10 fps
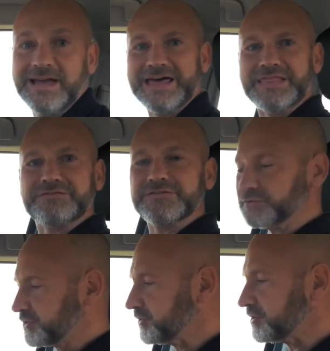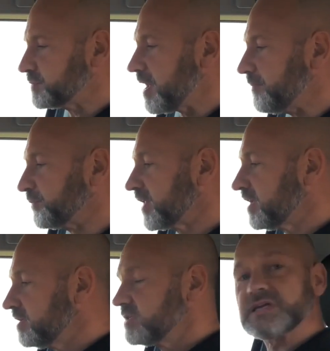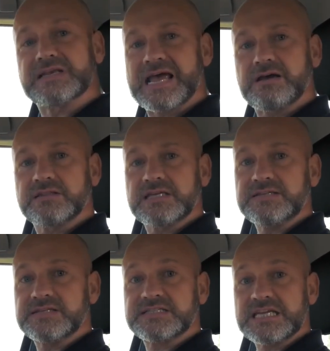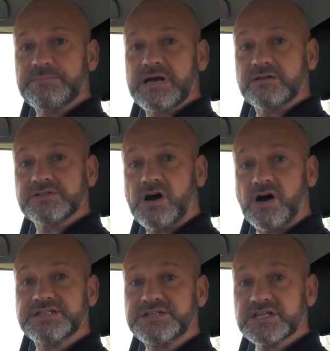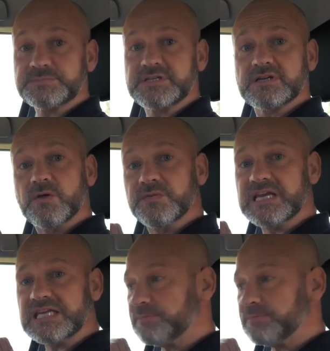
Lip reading: and that feels good as well. So now the seatbelt height adjustment on the